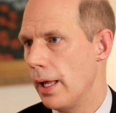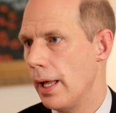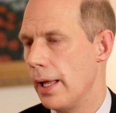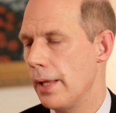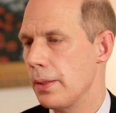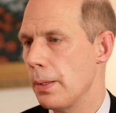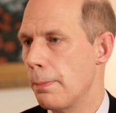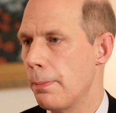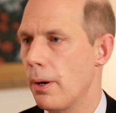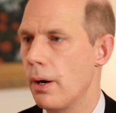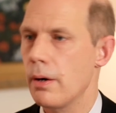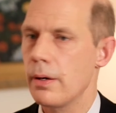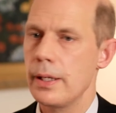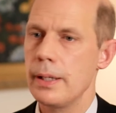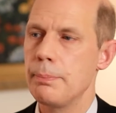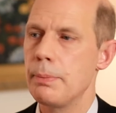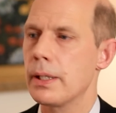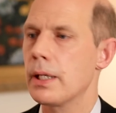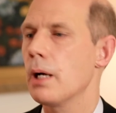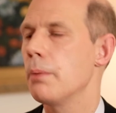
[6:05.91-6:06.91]
And the
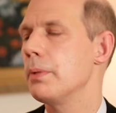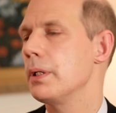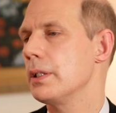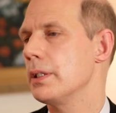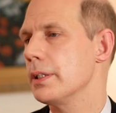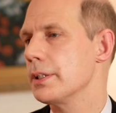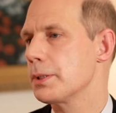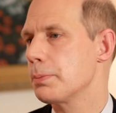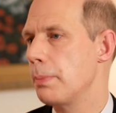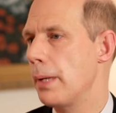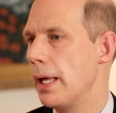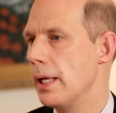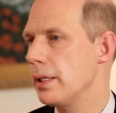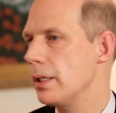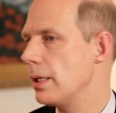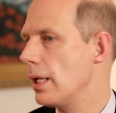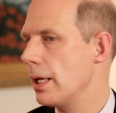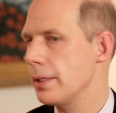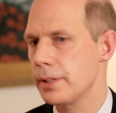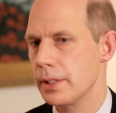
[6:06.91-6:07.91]
party becoming
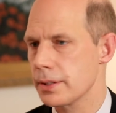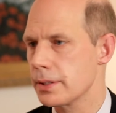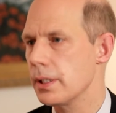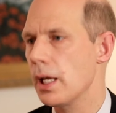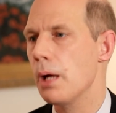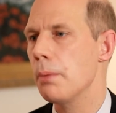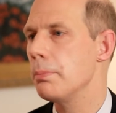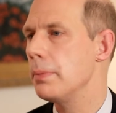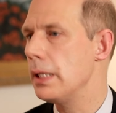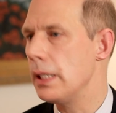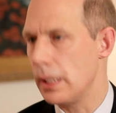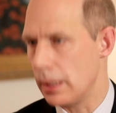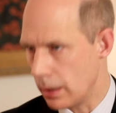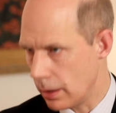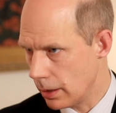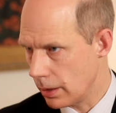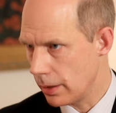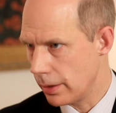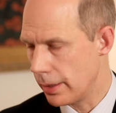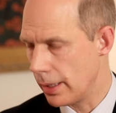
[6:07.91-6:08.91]
disbanded does not mean
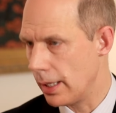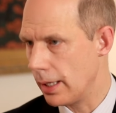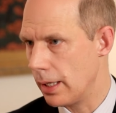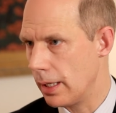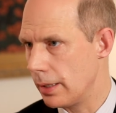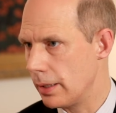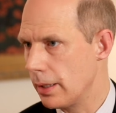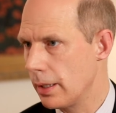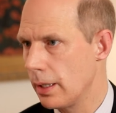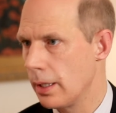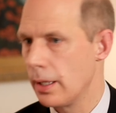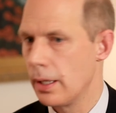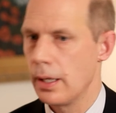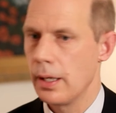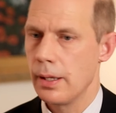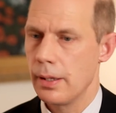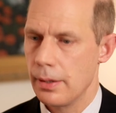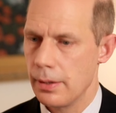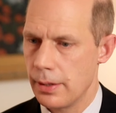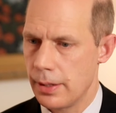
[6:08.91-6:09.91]
that
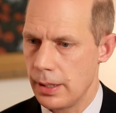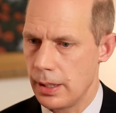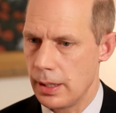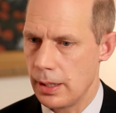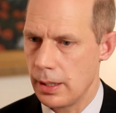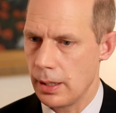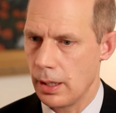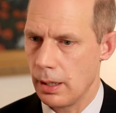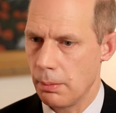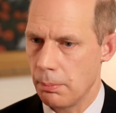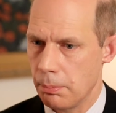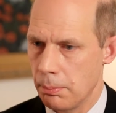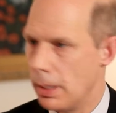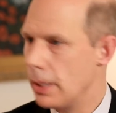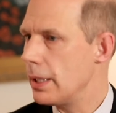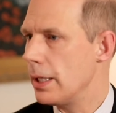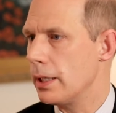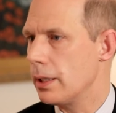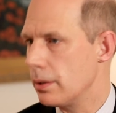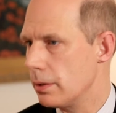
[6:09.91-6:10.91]
the
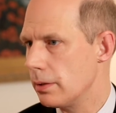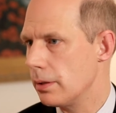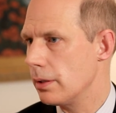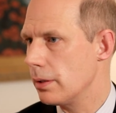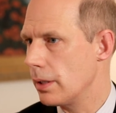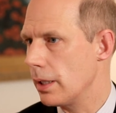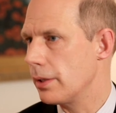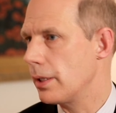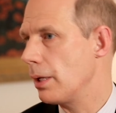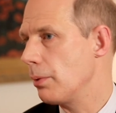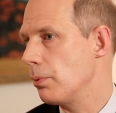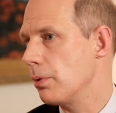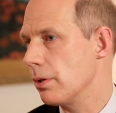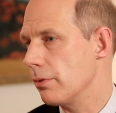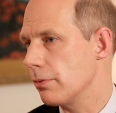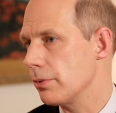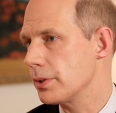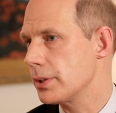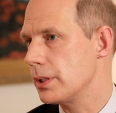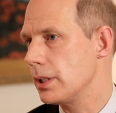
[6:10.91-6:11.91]
money that they would
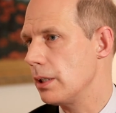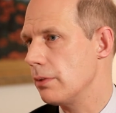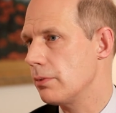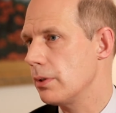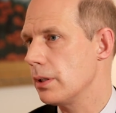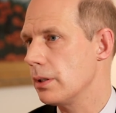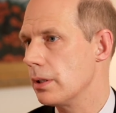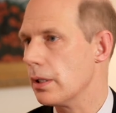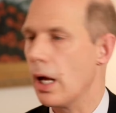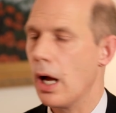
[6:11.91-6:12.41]
have received